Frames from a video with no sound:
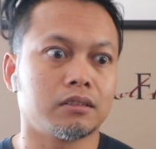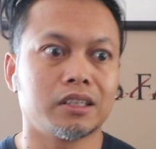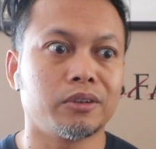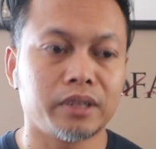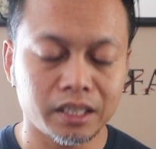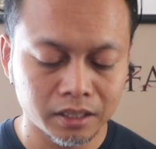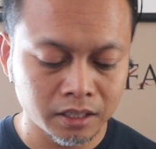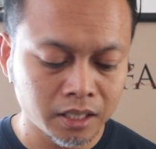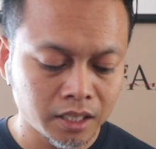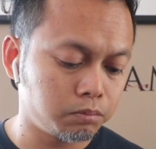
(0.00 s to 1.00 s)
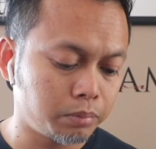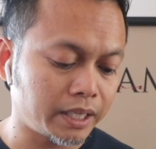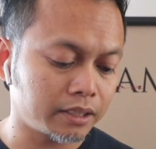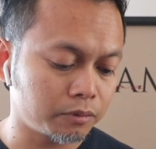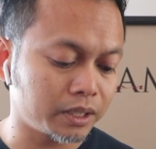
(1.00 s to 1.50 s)
annoying.
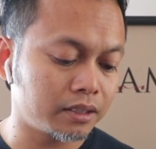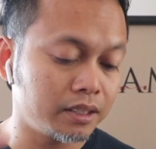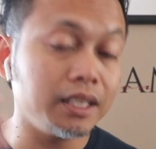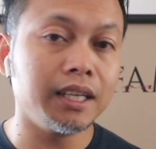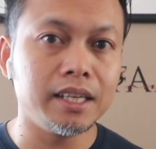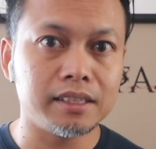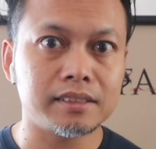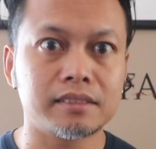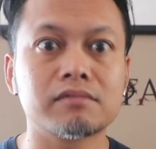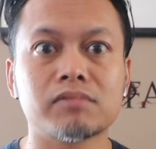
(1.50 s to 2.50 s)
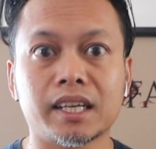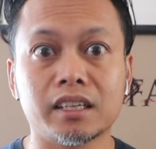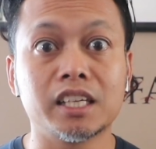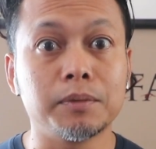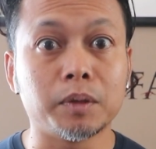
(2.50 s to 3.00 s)
But with these, I can
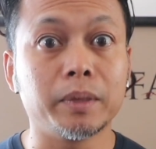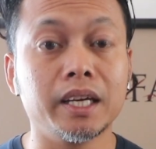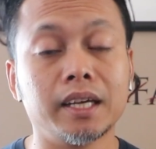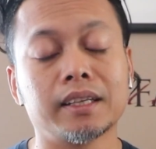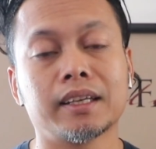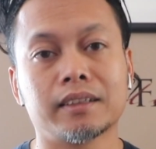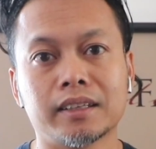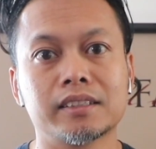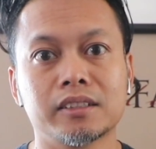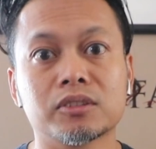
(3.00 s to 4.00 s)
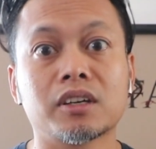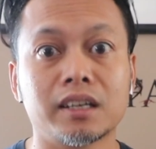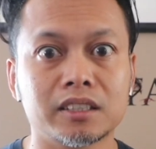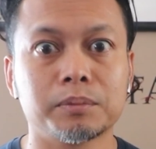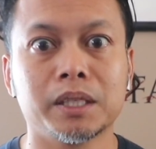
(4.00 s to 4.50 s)
keep them in and still
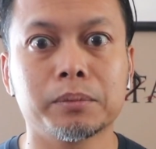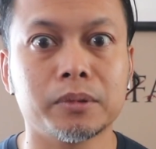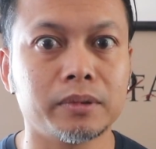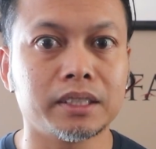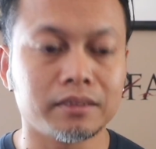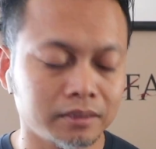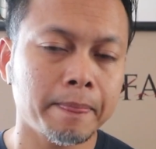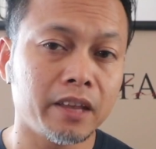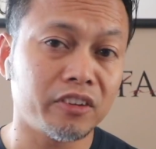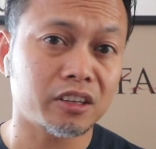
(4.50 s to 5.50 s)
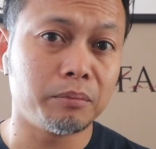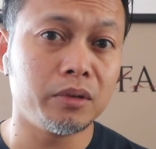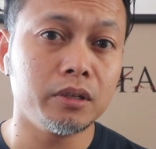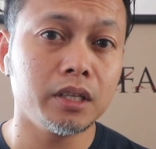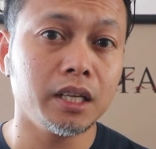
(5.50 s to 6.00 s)
talk to people. And if you're
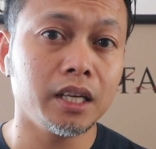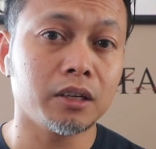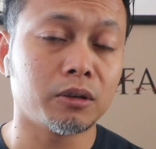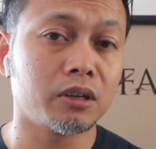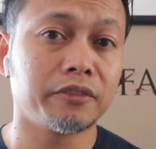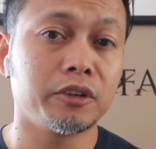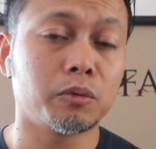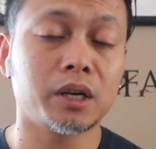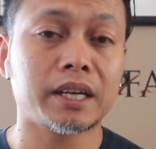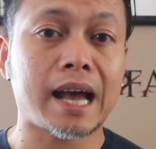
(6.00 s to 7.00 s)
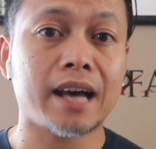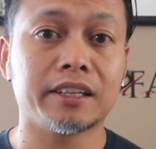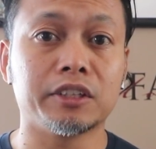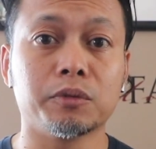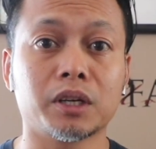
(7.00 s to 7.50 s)
commuting or if you work out
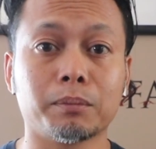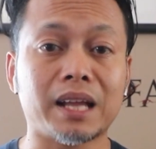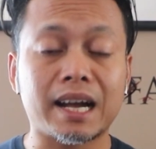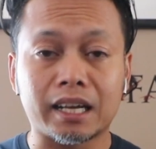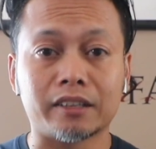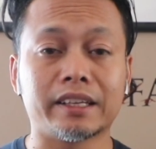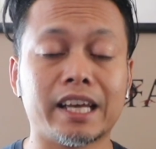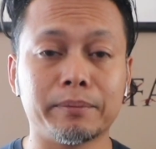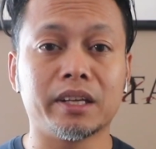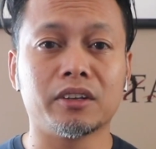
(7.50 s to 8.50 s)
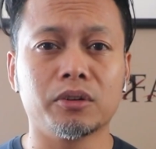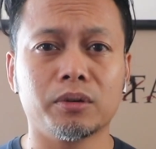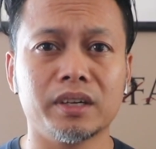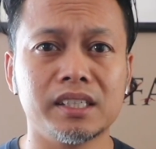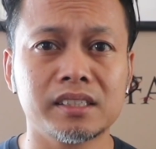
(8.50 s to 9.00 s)
and you want to block out the ambient
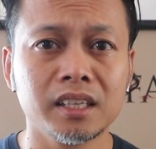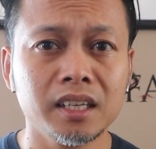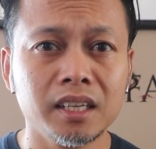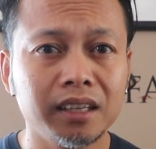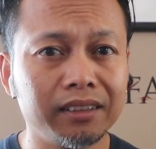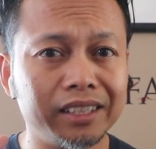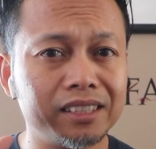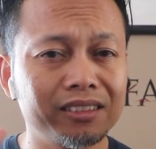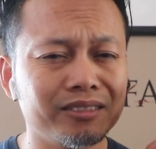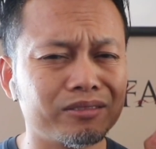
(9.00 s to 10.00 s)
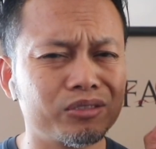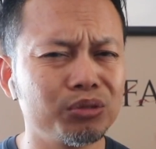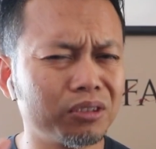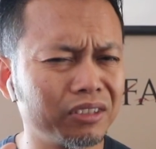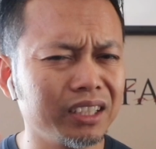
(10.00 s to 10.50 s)
noise, these don't
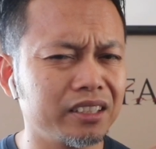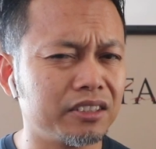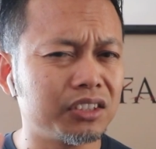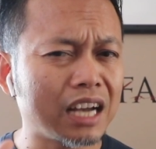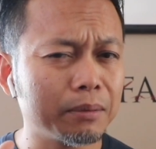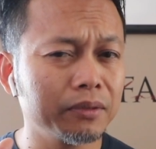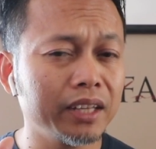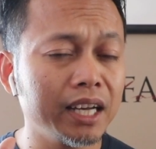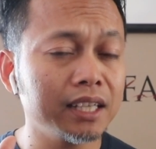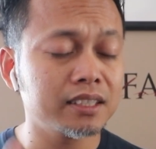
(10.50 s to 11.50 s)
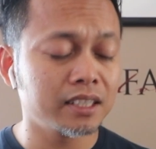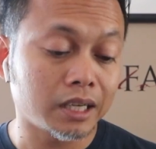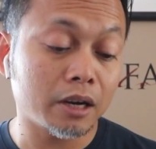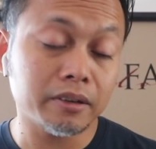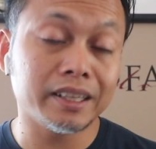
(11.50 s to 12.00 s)
do a really good job of that.
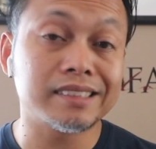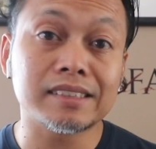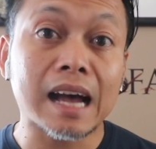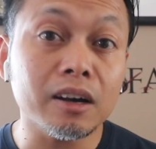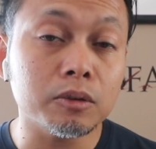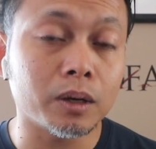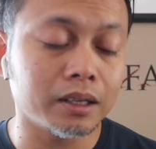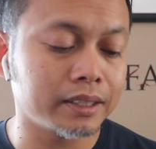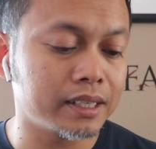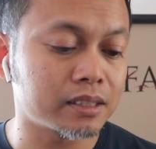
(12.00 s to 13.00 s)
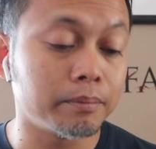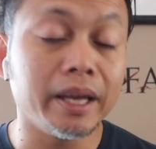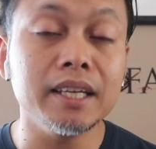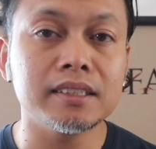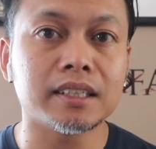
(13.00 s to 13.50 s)
However, the sound quality is
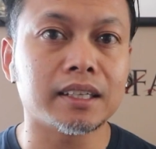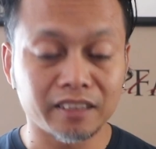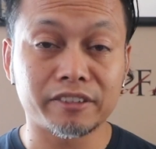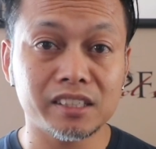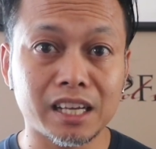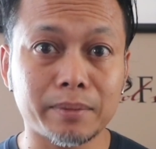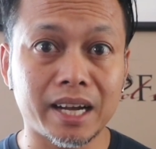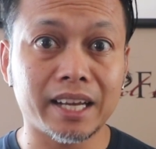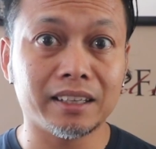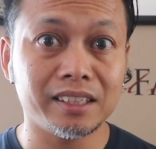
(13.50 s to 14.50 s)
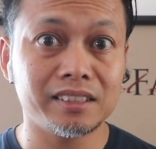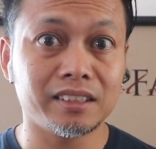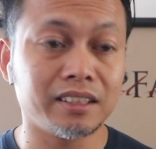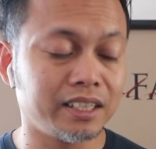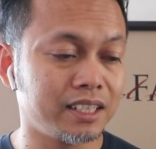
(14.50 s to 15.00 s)
amazing. The first time I listened
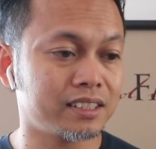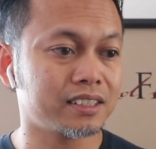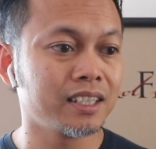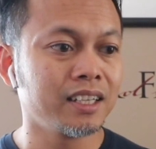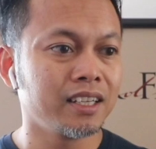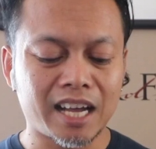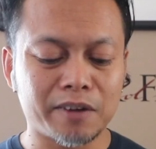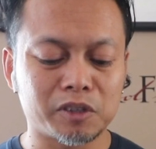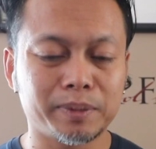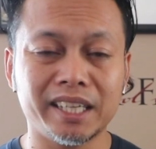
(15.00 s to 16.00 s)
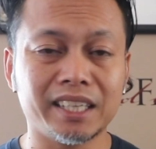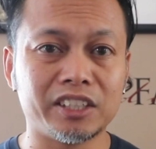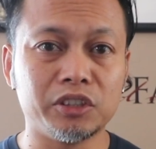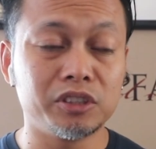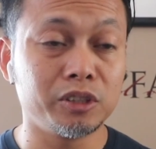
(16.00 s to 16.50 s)
to these, I was playing a
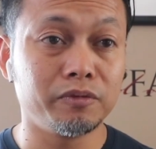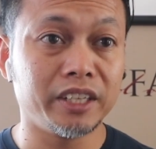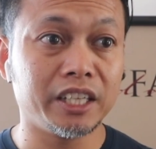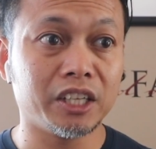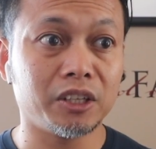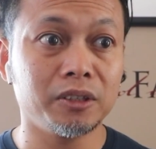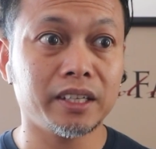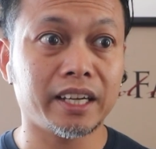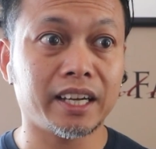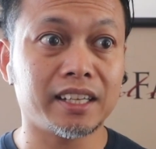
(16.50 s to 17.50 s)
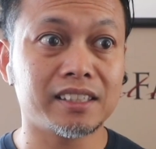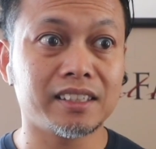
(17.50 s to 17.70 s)
YouTube video and